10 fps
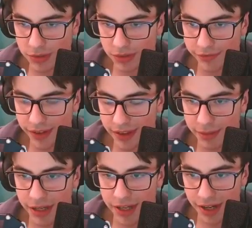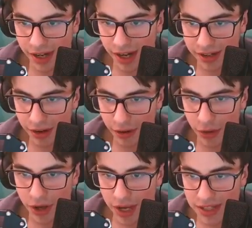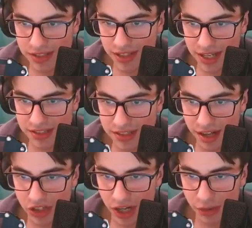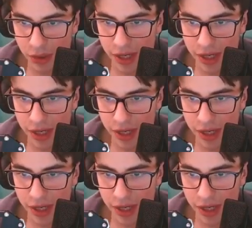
to Philip. Can it go into the inside channel?